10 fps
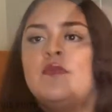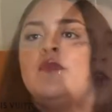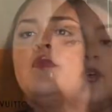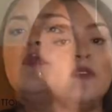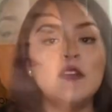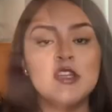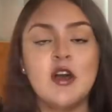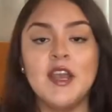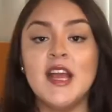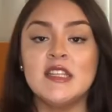Louis
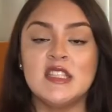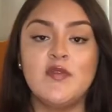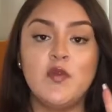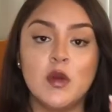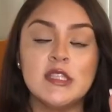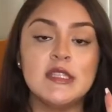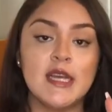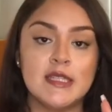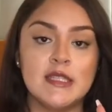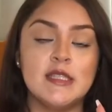Vuitton has 4
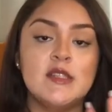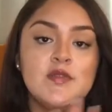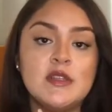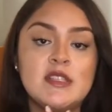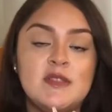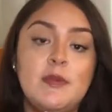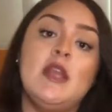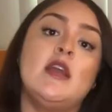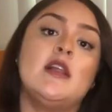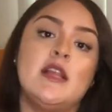sizes for the
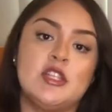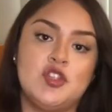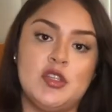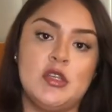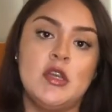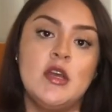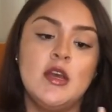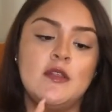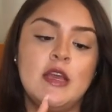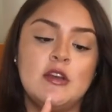Speedy collection.
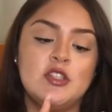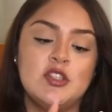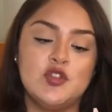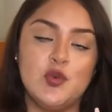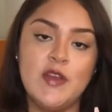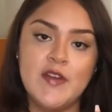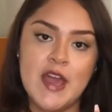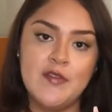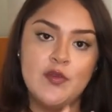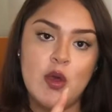There's the
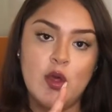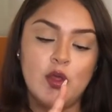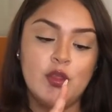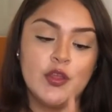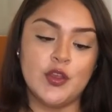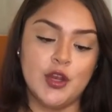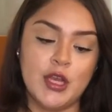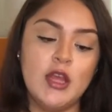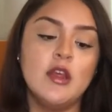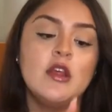25, the
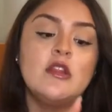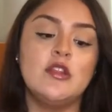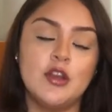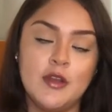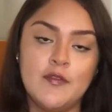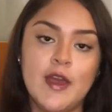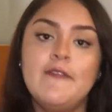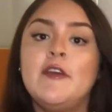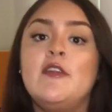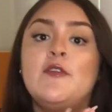30, 35,
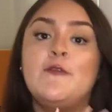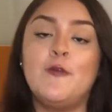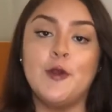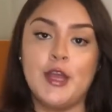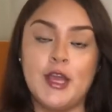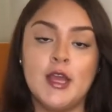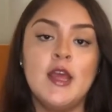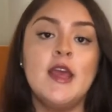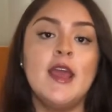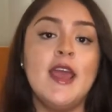and the 40.
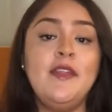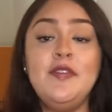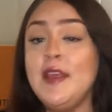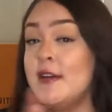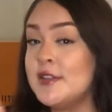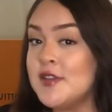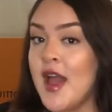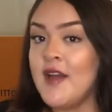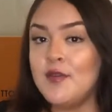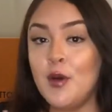And they also
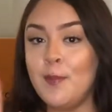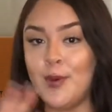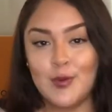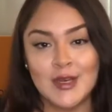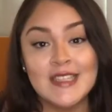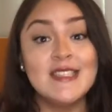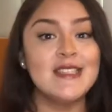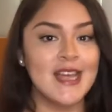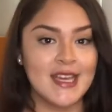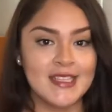have a bonus
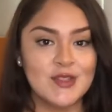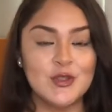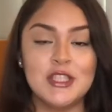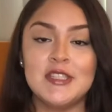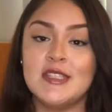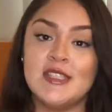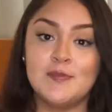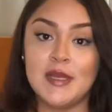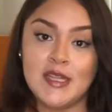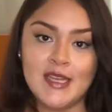size, which is a
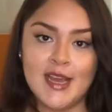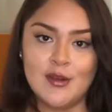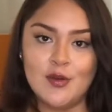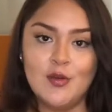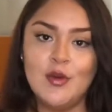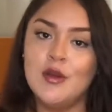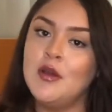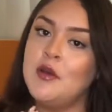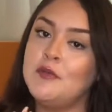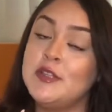Speedy Nano,
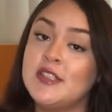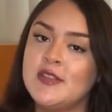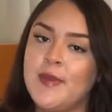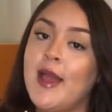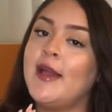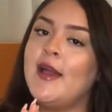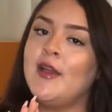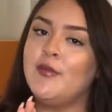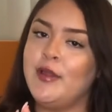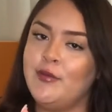which is a bag I
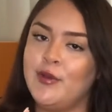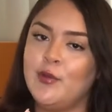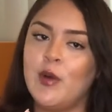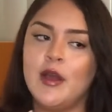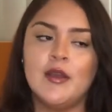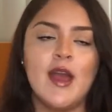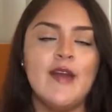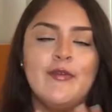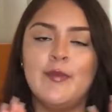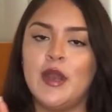really, really want.
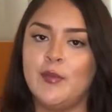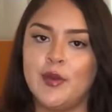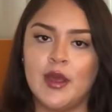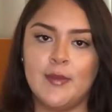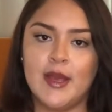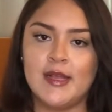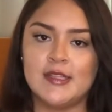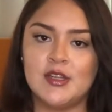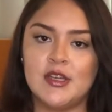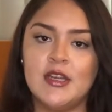Haven't been able to get my
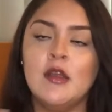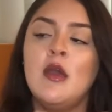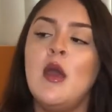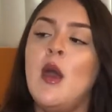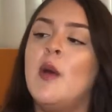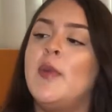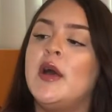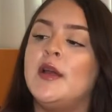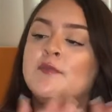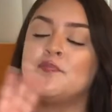hands on it,
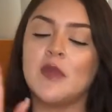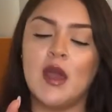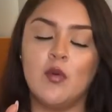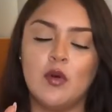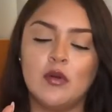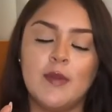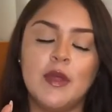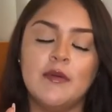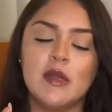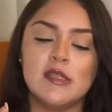but I'm
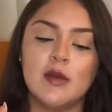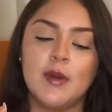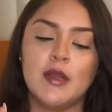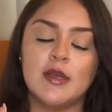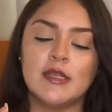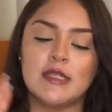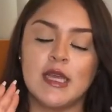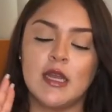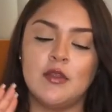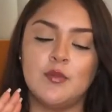not even gonna talk about it because I
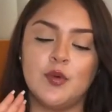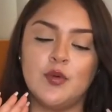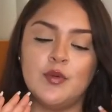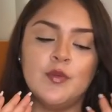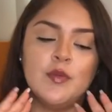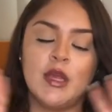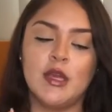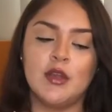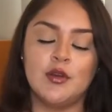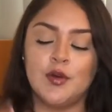get in the mood and I
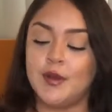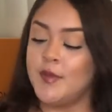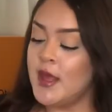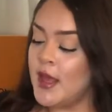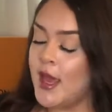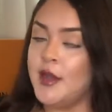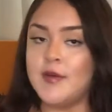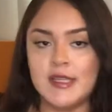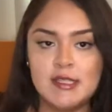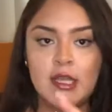get annoyed.
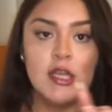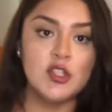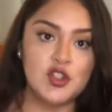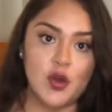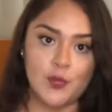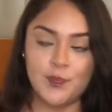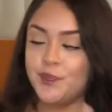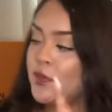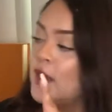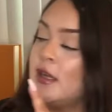Anyways, so
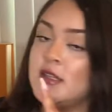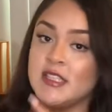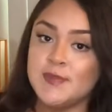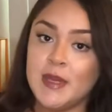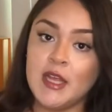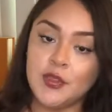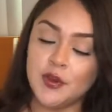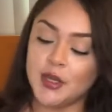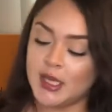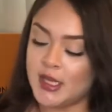the Speedy
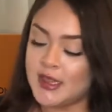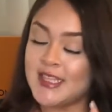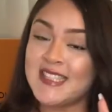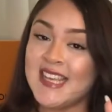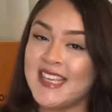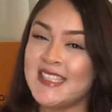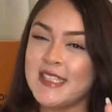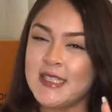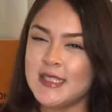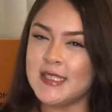30, the
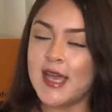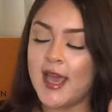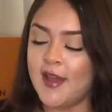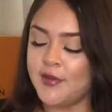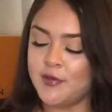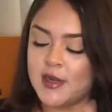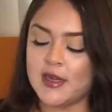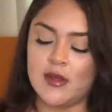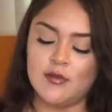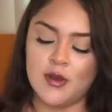sizes, I have it written
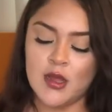down.